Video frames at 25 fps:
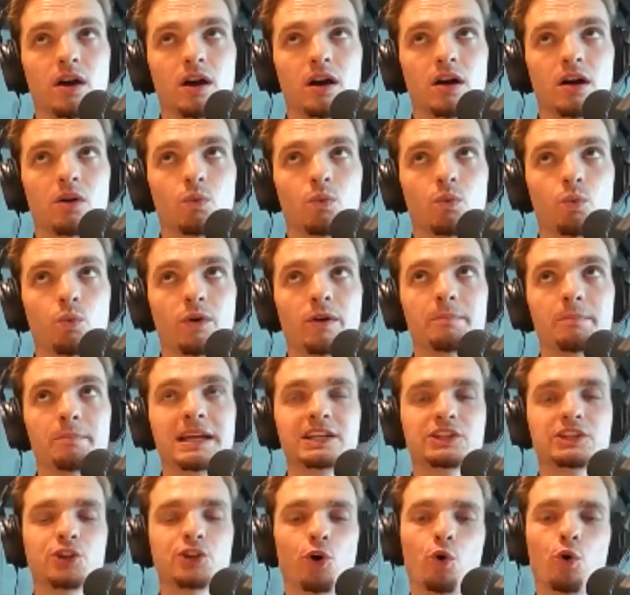we're
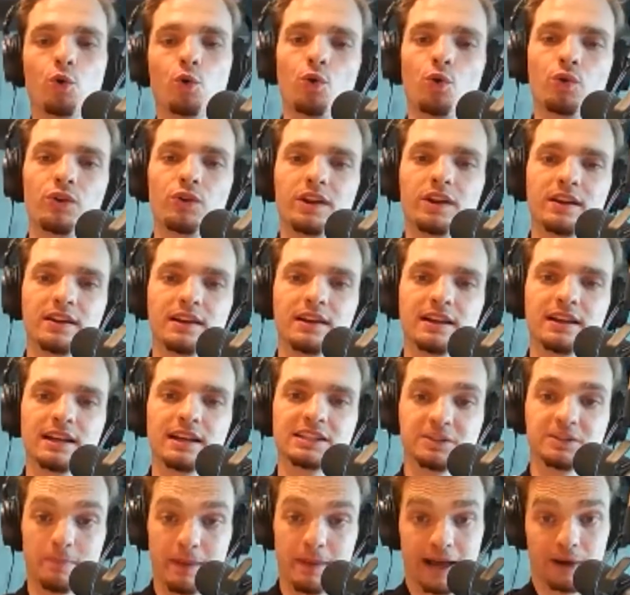being told
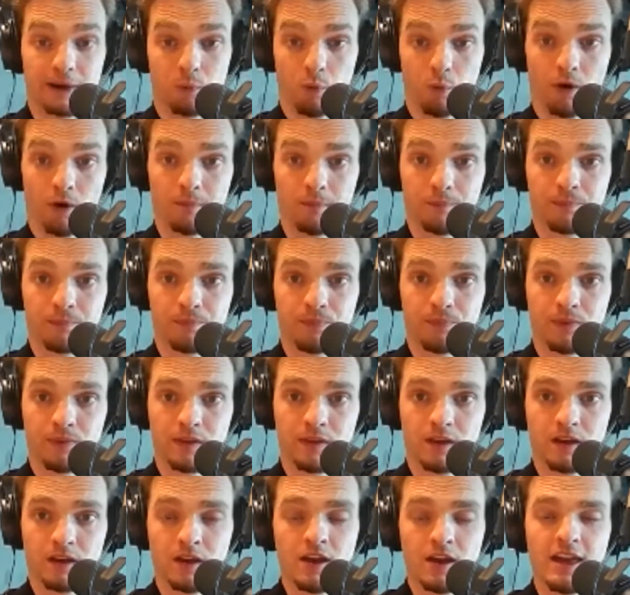is a bad one.
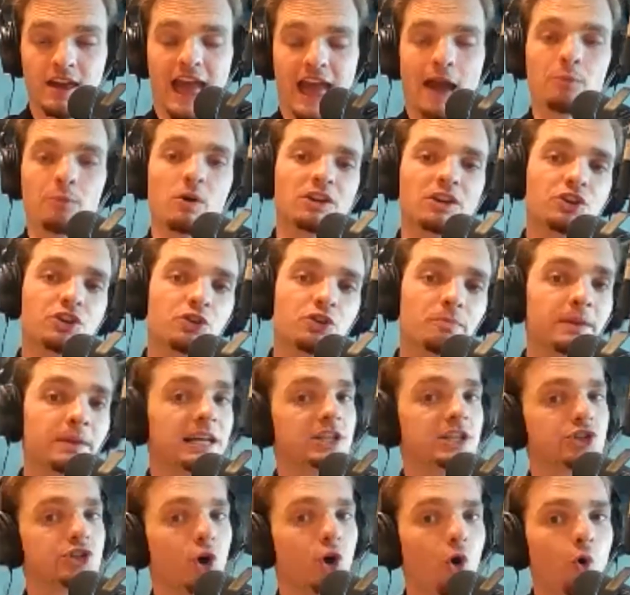And when you're
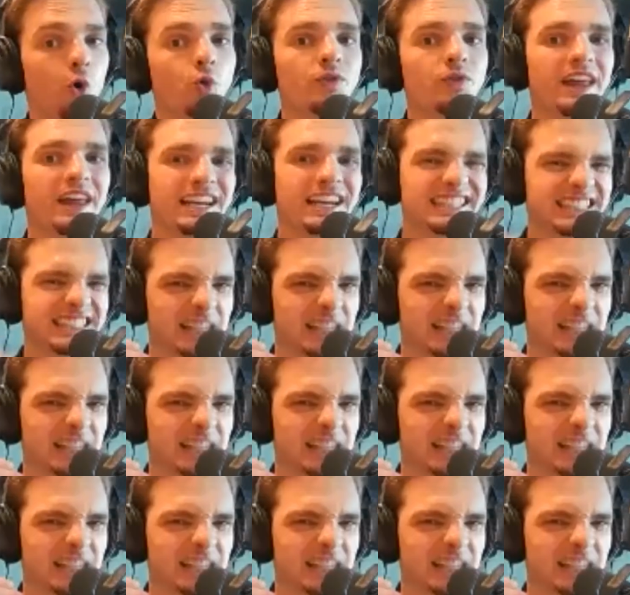being told that it's a